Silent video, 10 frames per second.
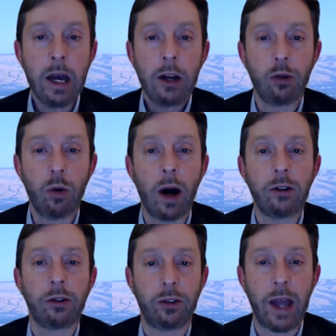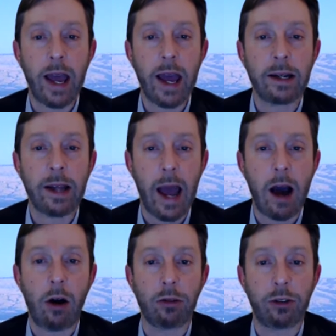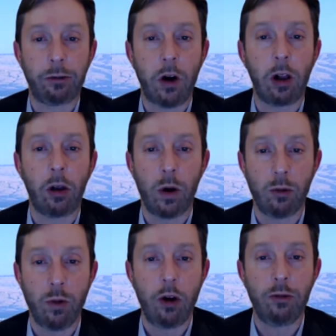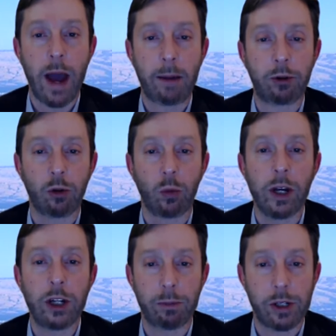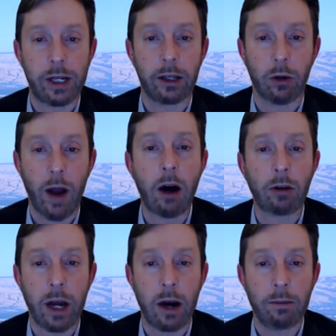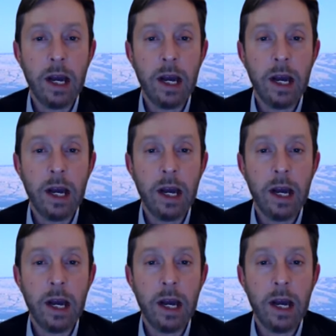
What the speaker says: to understand how to follow a roadmap to reach a particular outcome.